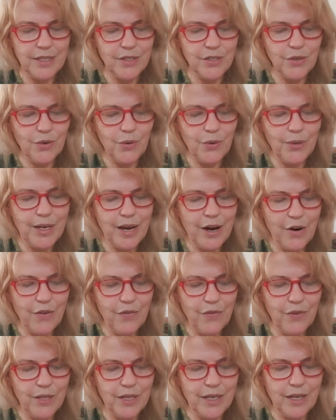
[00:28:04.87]
so
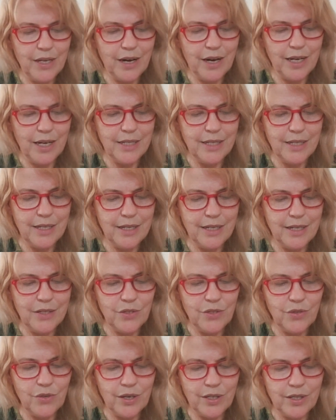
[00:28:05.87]
carefully guided and
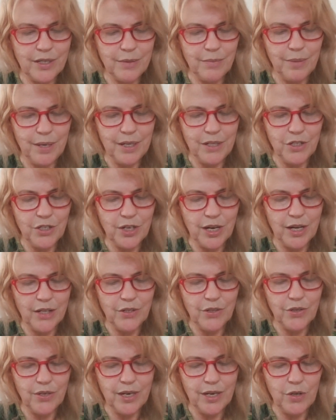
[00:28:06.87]
instructed me in
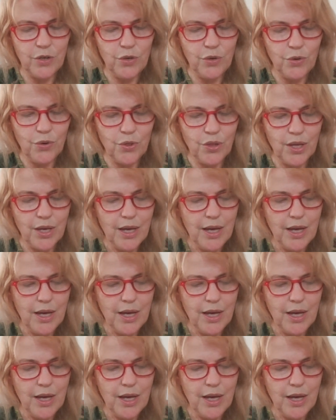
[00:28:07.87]
childhood and youth,